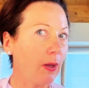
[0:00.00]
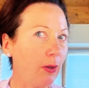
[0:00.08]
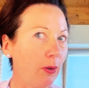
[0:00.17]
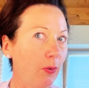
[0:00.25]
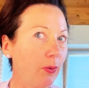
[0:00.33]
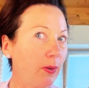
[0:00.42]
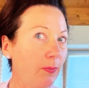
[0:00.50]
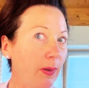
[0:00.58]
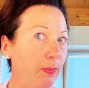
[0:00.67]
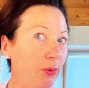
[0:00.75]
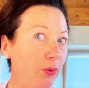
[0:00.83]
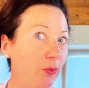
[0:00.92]
Look at my
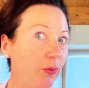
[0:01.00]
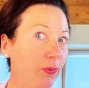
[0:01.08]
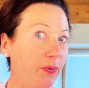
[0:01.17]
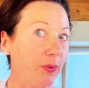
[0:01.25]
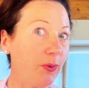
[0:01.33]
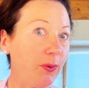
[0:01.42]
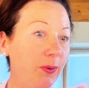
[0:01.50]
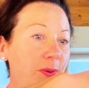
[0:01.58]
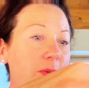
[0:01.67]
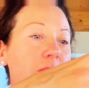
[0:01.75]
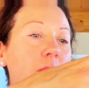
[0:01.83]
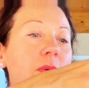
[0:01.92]
beautiful
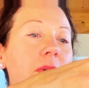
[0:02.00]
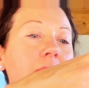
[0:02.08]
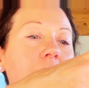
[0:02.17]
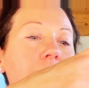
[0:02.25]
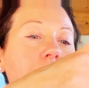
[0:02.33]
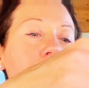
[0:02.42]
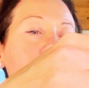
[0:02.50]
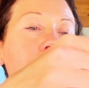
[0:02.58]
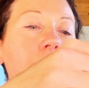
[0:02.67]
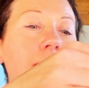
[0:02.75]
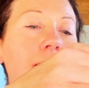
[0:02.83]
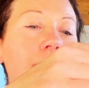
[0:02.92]
dot cake.
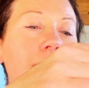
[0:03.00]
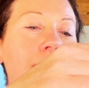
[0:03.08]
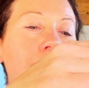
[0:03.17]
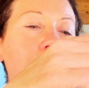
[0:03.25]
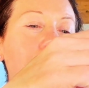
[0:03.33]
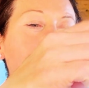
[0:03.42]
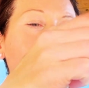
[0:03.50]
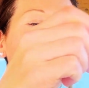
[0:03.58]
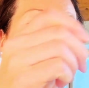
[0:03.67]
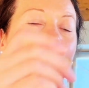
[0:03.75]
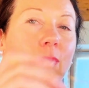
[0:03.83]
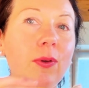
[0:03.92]

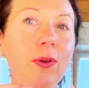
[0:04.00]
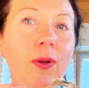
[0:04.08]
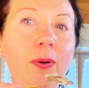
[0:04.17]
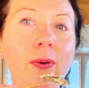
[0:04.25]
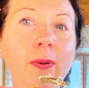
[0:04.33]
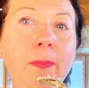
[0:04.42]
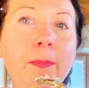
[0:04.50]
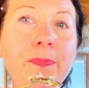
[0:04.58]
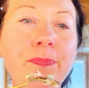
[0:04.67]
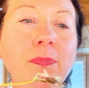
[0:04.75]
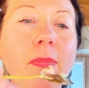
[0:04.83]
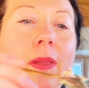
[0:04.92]
So
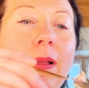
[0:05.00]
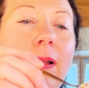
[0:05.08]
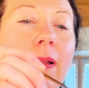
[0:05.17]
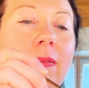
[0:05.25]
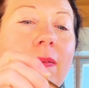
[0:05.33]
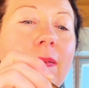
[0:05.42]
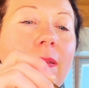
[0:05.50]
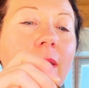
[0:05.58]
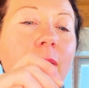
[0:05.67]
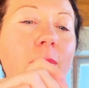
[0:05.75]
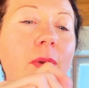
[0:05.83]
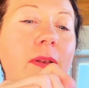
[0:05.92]
let's
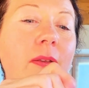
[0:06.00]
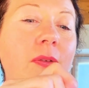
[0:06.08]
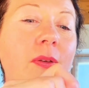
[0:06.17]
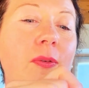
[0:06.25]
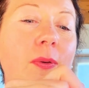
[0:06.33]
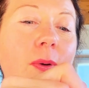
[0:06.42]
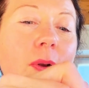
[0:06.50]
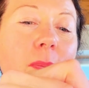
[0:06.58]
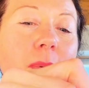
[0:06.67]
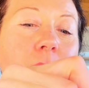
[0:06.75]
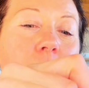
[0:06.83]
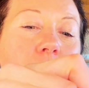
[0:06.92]
see what this is all
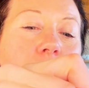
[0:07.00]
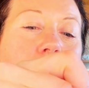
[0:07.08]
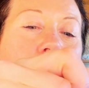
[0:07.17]
about.